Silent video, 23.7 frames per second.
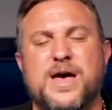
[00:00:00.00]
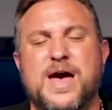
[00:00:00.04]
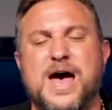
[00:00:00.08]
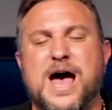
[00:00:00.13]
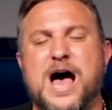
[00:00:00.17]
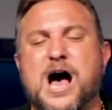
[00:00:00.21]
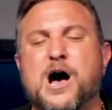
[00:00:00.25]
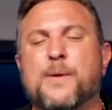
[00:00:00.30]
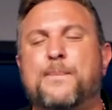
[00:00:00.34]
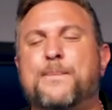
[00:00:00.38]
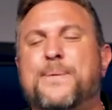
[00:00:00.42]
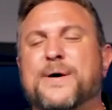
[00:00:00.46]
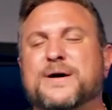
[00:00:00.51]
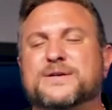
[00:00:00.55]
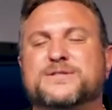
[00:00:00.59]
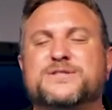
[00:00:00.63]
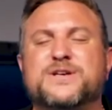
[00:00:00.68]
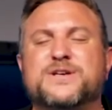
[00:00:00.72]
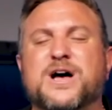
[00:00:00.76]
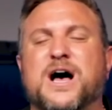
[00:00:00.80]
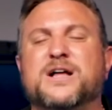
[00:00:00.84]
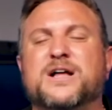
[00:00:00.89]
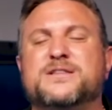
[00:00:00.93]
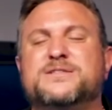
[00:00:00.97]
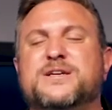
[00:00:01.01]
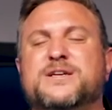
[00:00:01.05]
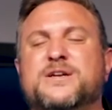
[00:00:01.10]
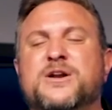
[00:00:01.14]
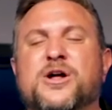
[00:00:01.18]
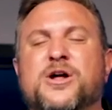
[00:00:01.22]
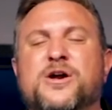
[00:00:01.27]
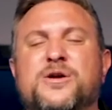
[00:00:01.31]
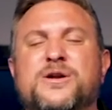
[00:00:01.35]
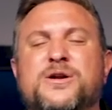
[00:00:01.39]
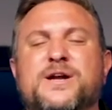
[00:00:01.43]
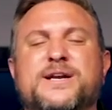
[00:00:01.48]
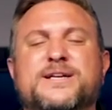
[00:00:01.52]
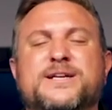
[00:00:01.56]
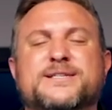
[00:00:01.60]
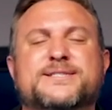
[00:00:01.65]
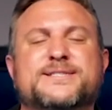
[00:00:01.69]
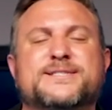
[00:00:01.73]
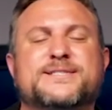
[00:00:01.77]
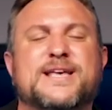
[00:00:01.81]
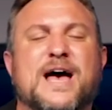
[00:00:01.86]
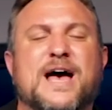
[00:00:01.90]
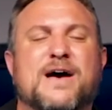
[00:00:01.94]
Help us, God, to not only
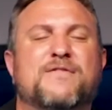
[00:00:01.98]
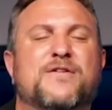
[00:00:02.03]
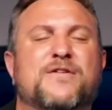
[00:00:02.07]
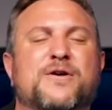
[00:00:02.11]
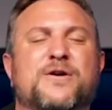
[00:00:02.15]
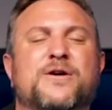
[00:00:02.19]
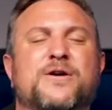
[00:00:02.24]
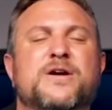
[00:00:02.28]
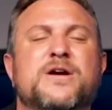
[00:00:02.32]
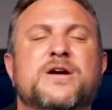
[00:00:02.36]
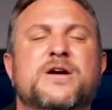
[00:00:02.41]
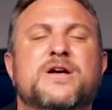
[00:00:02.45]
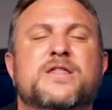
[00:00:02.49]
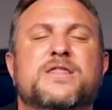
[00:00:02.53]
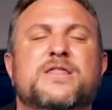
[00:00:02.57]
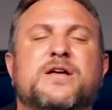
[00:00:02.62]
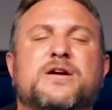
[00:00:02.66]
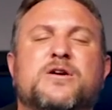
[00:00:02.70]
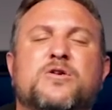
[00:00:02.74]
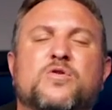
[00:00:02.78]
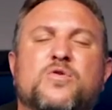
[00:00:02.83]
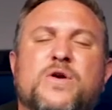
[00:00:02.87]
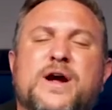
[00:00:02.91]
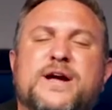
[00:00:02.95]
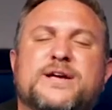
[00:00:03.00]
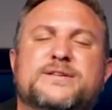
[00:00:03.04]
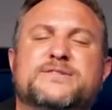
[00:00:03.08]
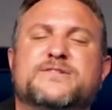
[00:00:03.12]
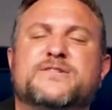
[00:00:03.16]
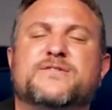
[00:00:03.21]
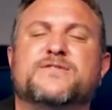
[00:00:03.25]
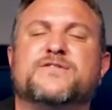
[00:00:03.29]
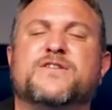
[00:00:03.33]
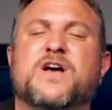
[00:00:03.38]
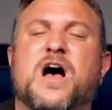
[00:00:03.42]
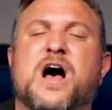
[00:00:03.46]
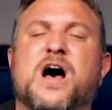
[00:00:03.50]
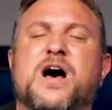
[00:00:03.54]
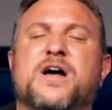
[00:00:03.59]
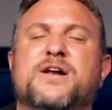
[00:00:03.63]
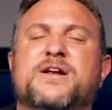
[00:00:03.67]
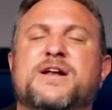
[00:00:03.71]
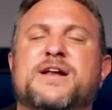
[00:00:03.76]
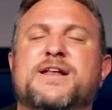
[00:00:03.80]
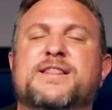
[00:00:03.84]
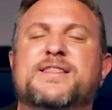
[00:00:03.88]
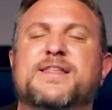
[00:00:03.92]
discover the grace of
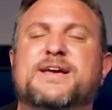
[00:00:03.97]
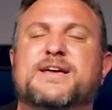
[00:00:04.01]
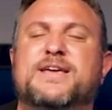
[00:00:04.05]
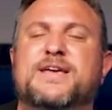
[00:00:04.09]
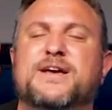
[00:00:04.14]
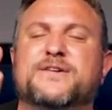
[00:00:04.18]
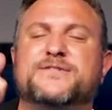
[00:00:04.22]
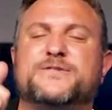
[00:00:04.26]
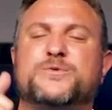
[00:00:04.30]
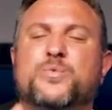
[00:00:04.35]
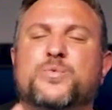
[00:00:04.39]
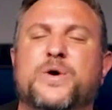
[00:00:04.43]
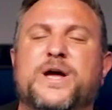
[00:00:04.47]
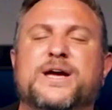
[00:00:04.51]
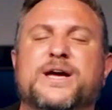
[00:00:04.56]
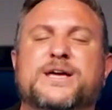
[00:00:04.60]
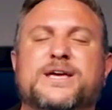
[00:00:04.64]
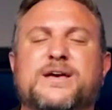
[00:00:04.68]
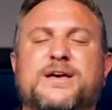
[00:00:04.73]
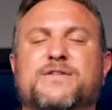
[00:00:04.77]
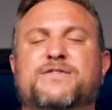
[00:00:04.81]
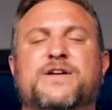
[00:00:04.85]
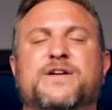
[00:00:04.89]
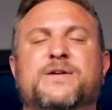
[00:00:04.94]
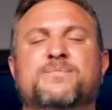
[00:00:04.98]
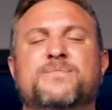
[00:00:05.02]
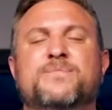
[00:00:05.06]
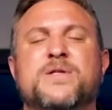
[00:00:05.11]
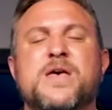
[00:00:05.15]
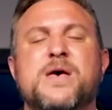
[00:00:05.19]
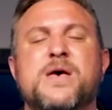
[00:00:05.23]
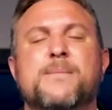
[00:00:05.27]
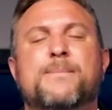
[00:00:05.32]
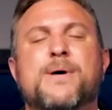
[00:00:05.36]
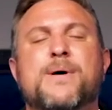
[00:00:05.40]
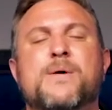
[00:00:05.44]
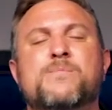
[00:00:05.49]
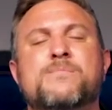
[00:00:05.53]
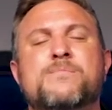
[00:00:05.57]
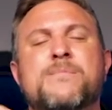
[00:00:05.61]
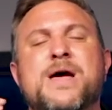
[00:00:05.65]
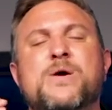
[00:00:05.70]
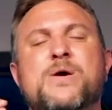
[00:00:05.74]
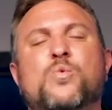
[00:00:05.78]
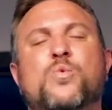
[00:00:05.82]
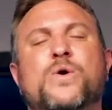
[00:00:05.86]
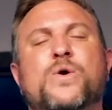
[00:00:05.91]
God and the gifts we're given, but
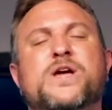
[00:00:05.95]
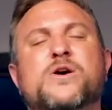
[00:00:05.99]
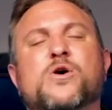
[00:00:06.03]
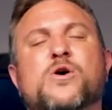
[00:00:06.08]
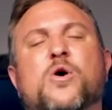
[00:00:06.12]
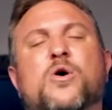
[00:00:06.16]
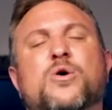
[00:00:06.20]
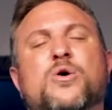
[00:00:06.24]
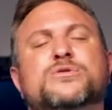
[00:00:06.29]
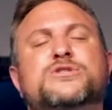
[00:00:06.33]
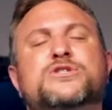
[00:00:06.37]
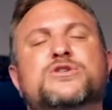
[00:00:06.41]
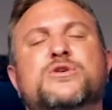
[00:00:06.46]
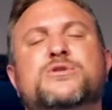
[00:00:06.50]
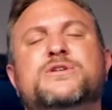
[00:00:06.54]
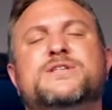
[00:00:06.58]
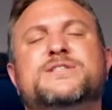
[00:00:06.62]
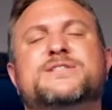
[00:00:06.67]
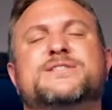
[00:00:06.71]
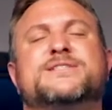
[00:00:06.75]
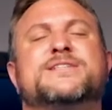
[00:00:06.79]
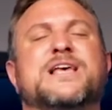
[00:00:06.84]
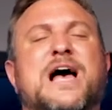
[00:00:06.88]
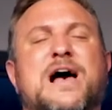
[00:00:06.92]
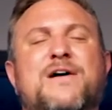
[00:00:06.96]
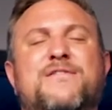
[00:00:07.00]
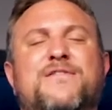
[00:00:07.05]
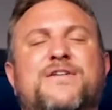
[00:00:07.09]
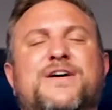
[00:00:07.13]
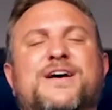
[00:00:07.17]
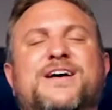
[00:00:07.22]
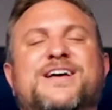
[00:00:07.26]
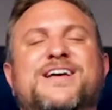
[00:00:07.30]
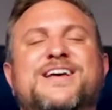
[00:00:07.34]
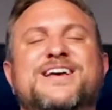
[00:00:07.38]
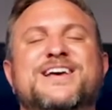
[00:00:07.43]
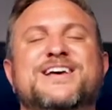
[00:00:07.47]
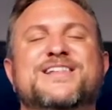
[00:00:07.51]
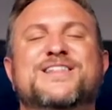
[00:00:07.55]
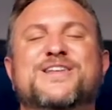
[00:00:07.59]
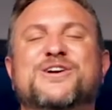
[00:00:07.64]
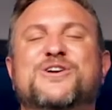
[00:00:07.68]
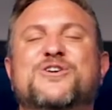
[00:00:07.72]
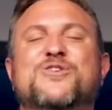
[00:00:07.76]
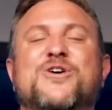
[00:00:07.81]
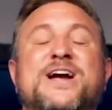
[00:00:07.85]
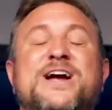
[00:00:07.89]
may we also discover
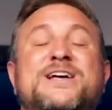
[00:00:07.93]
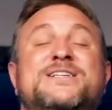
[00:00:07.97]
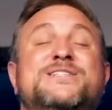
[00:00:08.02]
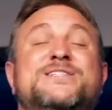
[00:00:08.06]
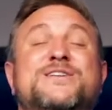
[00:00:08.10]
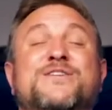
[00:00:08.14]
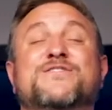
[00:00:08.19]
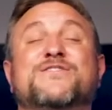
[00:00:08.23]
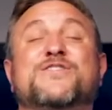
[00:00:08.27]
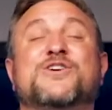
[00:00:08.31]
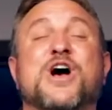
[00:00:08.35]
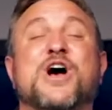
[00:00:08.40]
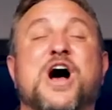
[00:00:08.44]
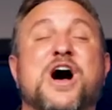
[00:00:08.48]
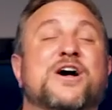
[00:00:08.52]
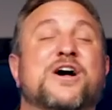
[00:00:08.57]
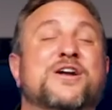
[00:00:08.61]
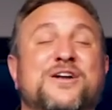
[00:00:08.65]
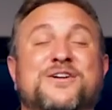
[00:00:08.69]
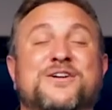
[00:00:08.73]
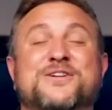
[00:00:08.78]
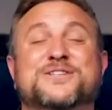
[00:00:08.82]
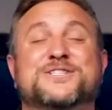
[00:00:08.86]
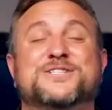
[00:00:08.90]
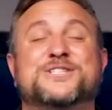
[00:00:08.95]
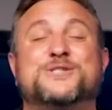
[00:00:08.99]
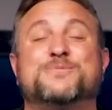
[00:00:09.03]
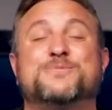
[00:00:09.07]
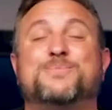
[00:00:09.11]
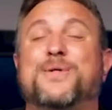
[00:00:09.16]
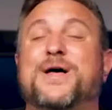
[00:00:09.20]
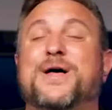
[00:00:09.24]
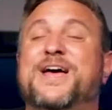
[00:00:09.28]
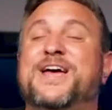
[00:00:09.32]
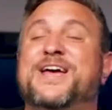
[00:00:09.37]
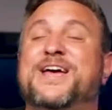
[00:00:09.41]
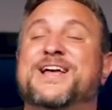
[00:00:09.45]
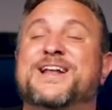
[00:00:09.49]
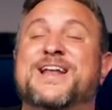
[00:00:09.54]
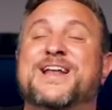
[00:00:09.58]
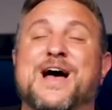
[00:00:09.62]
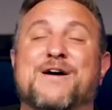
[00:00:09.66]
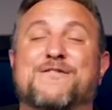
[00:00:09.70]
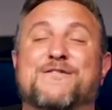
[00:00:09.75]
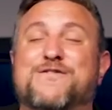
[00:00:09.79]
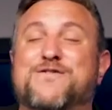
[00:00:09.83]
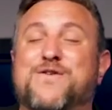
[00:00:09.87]
the grace of God on display in
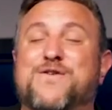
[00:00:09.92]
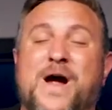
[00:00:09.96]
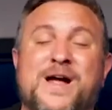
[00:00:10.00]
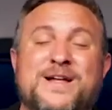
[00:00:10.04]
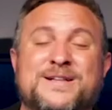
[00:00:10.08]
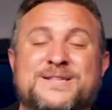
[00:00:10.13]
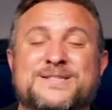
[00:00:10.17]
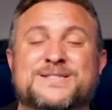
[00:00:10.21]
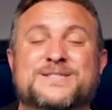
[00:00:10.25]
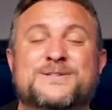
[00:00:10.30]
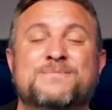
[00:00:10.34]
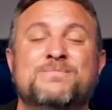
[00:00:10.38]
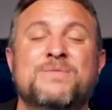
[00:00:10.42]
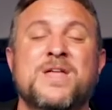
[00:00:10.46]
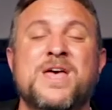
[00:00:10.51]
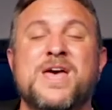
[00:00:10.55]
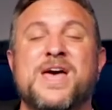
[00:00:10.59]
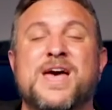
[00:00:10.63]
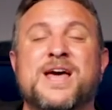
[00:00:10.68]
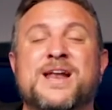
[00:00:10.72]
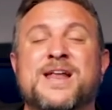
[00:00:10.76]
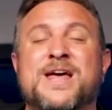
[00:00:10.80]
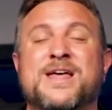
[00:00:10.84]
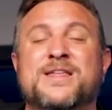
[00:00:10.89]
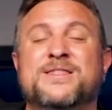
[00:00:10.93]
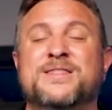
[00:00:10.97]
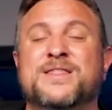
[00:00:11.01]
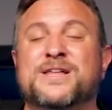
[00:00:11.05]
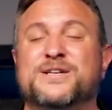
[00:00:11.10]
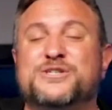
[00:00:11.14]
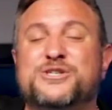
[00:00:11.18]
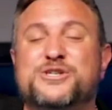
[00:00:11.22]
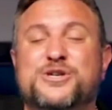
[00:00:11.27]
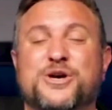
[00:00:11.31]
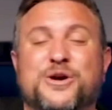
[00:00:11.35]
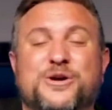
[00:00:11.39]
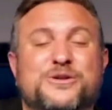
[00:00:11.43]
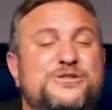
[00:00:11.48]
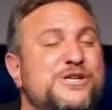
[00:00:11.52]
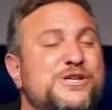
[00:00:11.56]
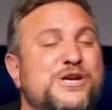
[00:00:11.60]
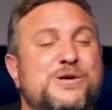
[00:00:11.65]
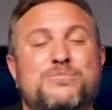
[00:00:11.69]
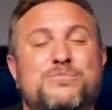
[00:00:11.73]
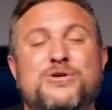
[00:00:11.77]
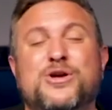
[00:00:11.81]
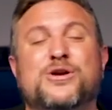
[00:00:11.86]
our friends and in the
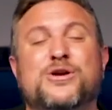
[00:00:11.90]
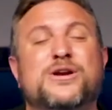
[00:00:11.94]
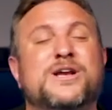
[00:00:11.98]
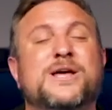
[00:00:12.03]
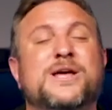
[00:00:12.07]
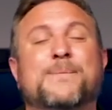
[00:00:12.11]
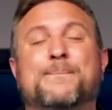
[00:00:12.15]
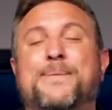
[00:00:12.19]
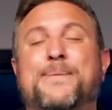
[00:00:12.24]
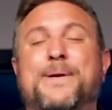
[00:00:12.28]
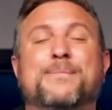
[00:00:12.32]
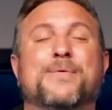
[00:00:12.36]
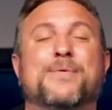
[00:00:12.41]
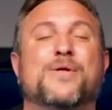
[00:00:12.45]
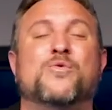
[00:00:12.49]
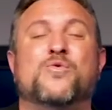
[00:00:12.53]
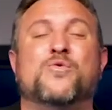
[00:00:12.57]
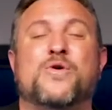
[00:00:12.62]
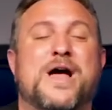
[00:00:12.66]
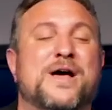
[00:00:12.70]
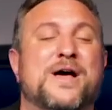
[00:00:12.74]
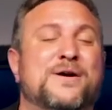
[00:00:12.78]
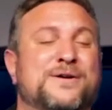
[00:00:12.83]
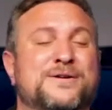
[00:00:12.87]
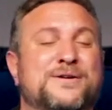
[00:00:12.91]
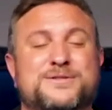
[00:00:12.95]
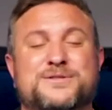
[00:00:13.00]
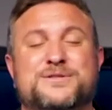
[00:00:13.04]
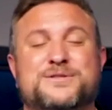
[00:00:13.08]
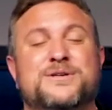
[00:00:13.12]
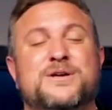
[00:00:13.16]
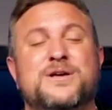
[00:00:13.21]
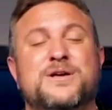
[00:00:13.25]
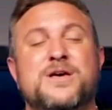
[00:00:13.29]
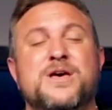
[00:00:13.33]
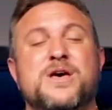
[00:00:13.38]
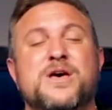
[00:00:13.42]
church community and people around us.